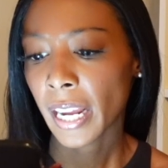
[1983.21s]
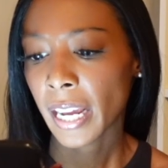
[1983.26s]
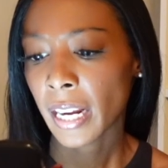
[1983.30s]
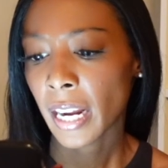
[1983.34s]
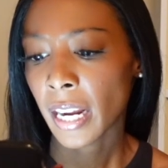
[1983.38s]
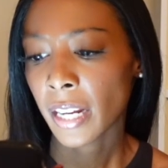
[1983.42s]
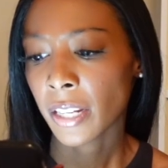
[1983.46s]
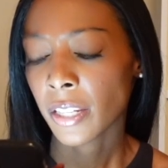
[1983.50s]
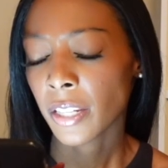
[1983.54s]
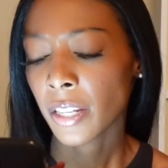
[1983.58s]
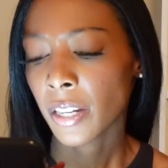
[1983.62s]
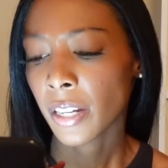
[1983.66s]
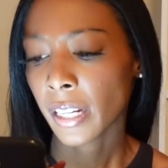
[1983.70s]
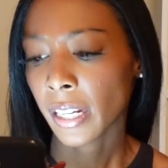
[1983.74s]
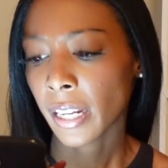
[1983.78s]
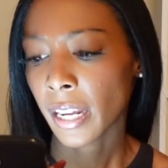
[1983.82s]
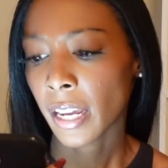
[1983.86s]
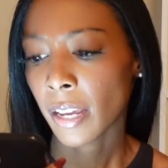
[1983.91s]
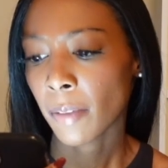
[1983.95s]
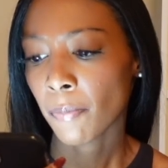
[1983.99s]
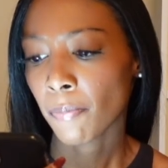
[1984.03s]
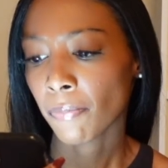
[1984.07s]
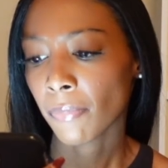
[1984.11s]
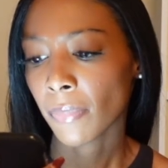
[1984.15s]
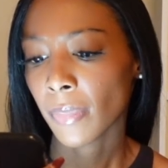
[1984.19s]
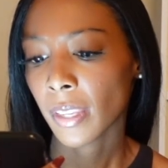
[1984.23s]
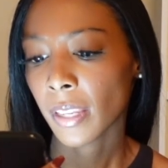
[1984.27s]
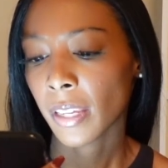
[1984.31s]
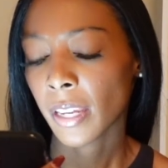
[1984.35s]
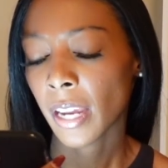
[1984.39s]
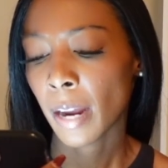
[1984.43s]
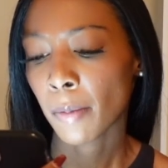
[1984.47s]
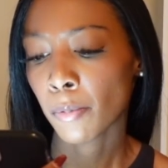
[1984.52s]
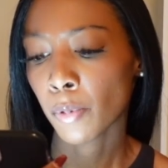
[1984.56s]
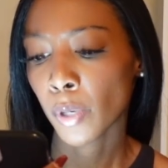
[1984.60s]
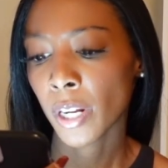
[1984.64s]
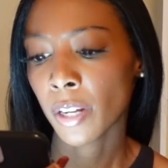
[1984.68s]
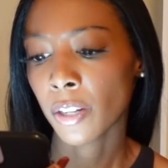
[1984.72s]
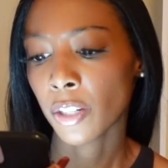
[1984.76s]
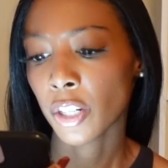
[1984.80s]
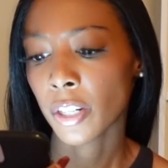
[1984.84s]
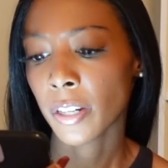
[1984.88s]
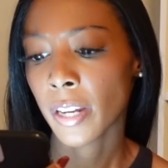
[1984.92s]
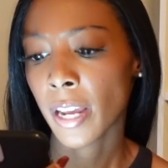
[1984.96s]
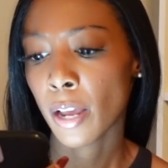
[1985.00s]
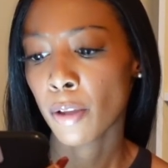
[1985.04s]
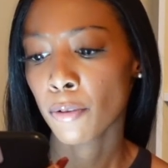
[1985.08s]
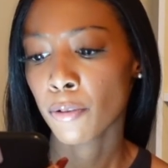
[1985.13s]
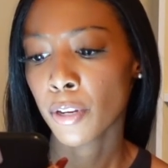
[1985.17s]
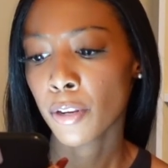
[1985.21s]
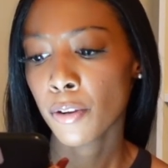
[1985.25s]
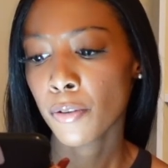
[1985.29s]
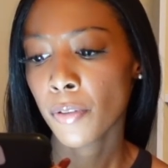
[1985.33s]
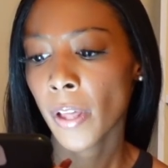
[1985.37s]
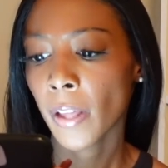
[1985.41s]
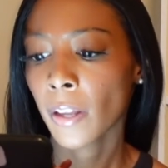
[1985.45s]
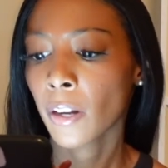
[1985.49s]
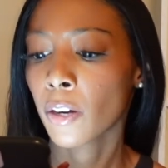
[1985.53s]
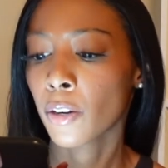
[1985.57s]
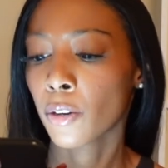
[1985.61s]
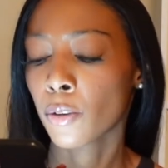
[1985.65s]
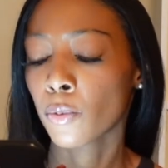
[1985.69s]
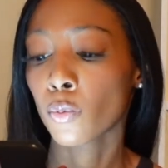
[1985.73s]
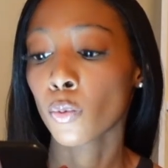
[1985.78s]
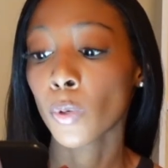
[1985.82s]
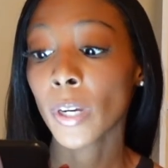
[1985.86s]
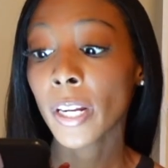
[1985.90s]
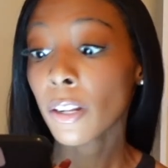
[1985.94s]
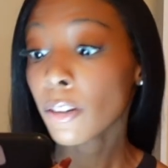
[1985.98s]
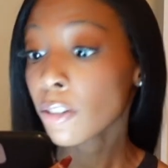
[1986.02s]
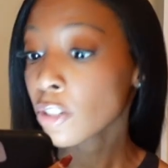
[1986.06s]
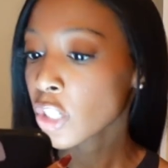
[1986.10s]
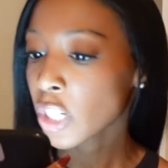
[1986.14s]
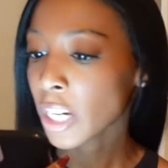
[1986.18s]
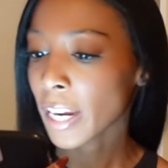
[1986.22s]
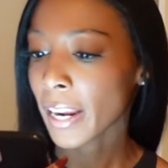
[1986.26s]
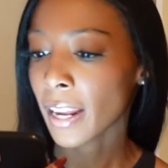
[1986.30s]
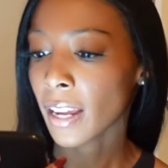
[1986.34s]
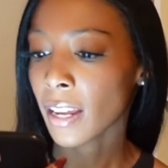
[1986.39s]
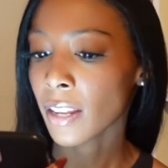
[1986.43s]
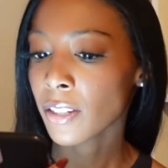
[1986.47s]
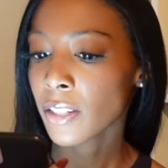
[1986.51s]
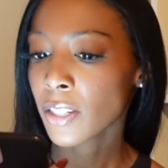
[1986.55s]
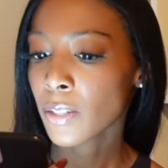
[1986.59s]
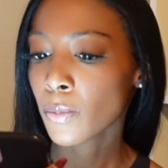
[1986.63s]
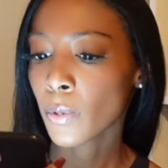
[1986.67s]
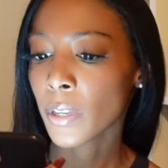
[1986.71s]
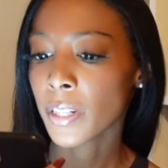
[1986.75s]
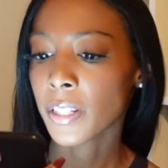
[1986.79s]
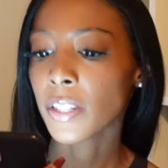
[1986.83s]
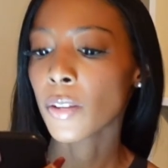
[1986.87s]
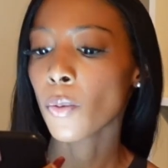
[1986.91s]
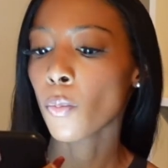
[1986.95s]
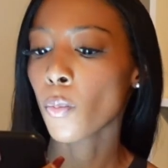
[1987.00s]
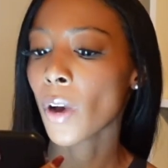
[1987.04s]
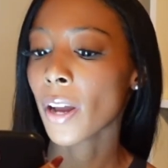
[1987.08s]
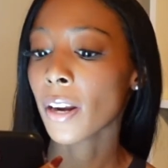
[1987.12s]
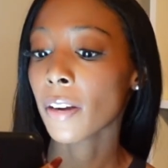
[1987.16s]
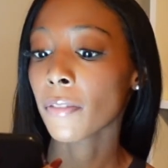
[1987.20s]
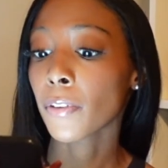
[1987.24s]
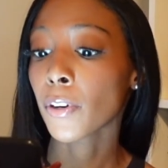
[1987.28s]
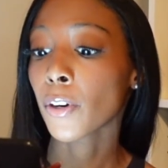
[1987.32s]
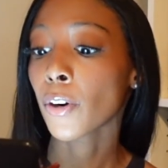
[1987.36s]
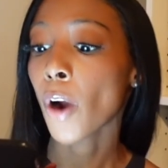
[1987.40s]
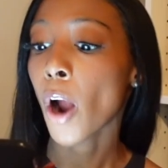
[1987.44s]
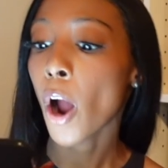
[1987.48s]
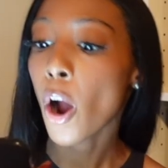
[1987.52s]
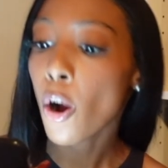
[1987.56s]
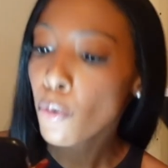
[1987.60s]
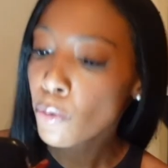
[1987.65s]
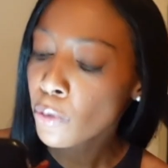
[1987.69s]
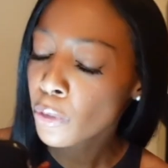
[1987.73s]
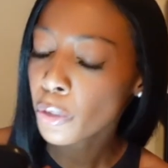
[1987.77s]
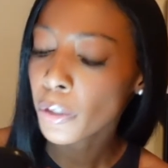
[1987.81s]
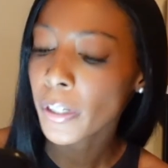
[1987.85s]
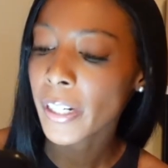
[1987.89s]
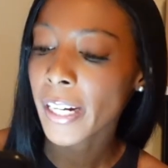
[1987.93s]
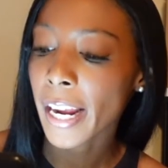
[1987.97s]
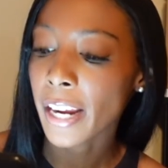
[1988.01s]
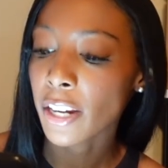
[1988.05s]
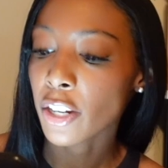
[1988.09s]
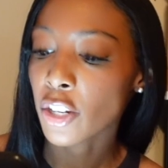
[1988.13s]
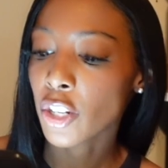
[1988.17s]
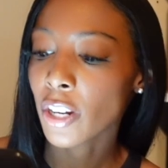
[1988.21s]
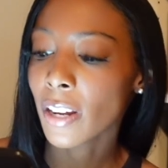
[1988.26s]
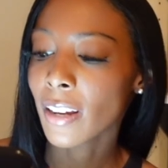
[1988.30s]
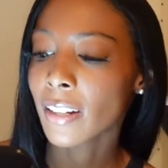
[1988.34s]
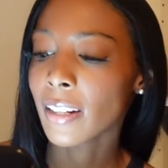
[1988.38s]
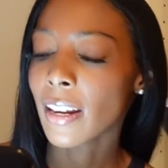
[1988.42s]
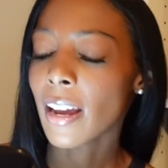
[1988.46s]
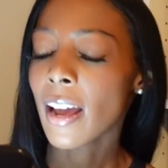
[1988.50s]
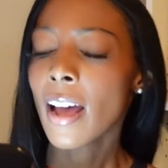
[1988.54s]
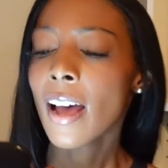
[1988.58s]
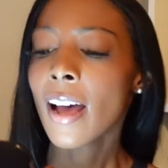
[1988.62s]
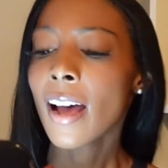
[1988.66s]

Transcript: and I took it. Gabrielle Chanel knew that her real chance was the one of her own creation,